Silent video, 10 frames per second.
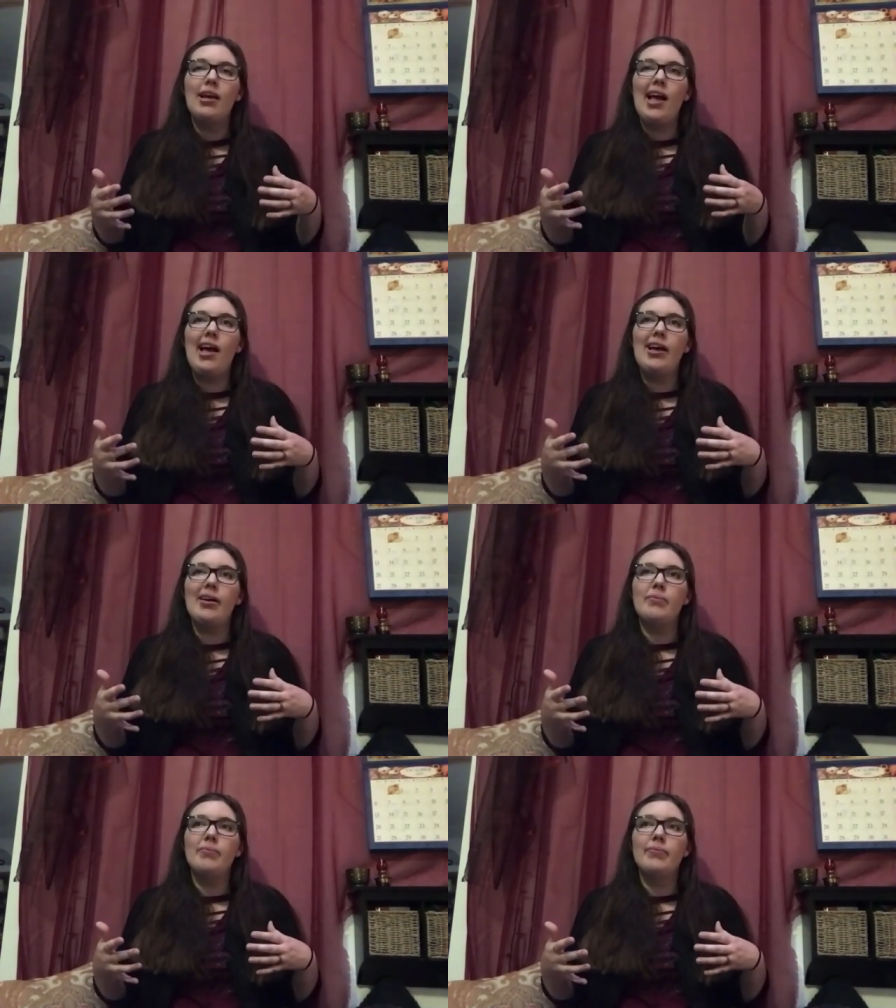
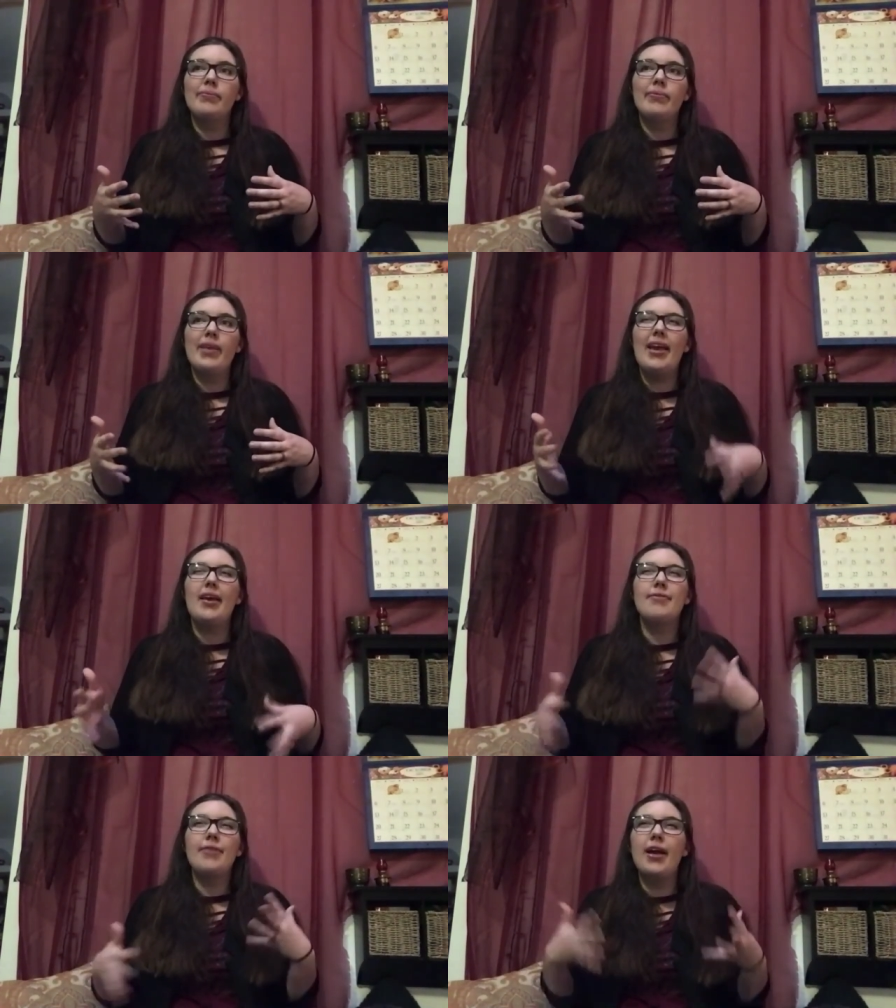Um, and
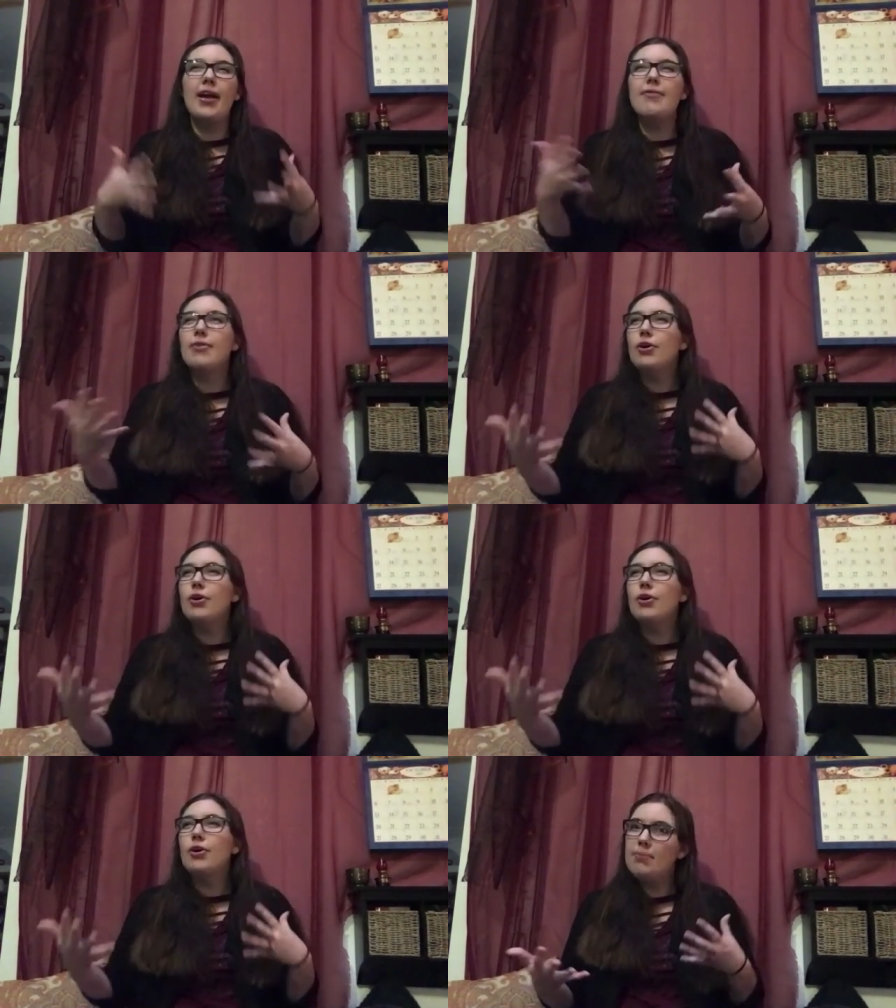I've
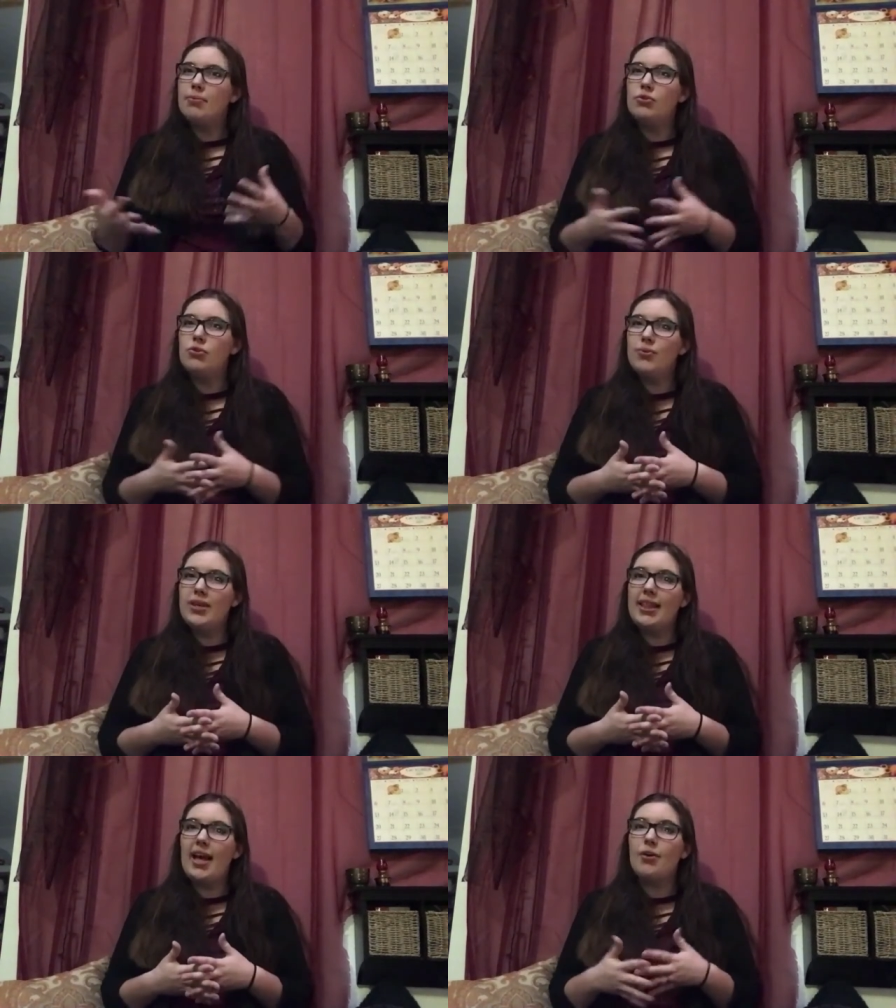hurt people
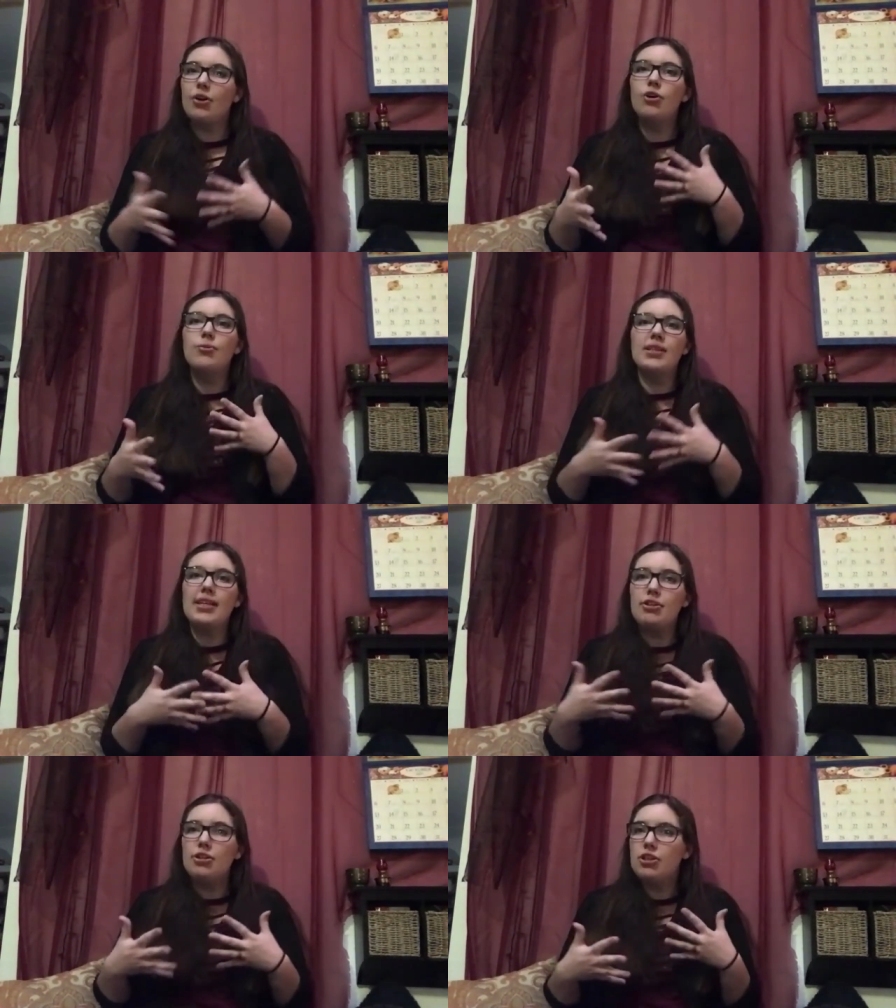doing that or hurt
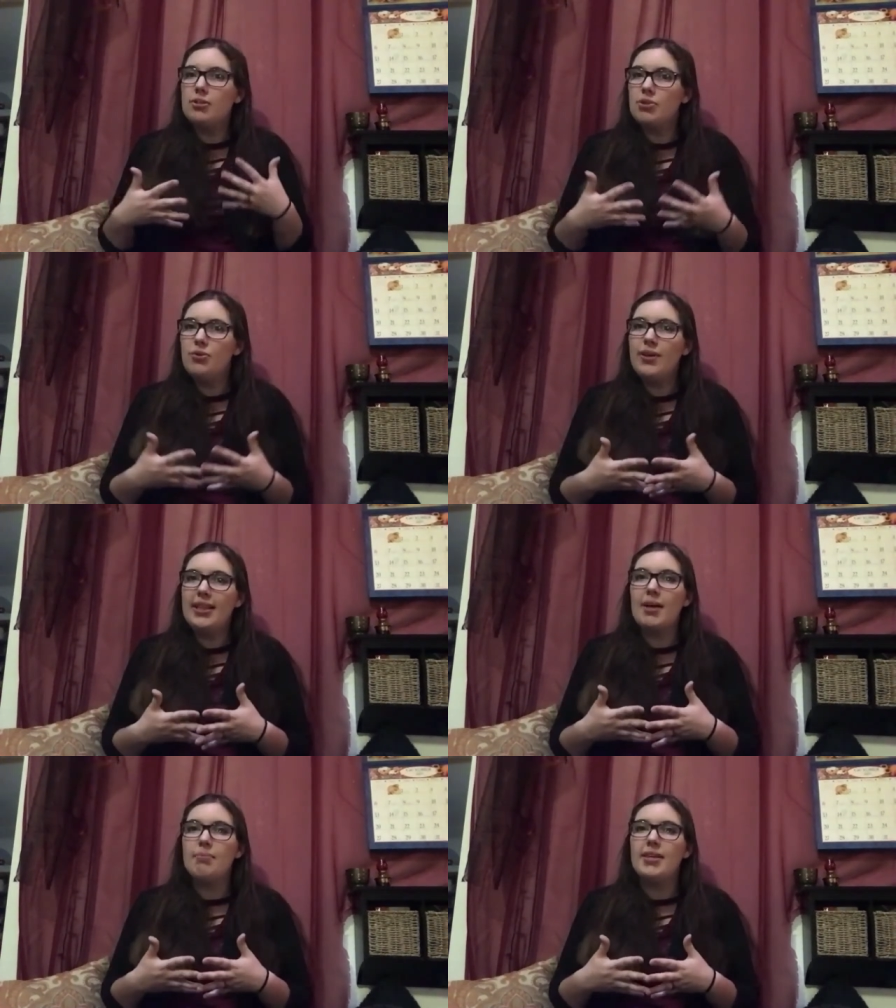relationships doing
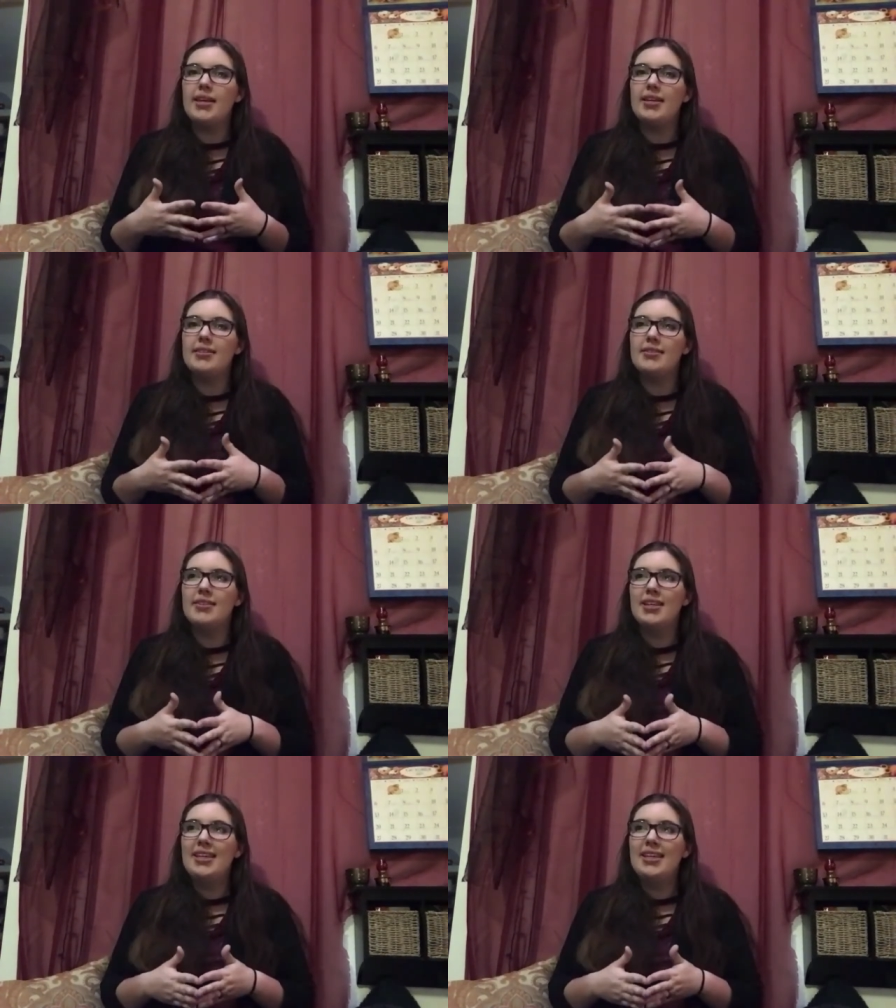that because,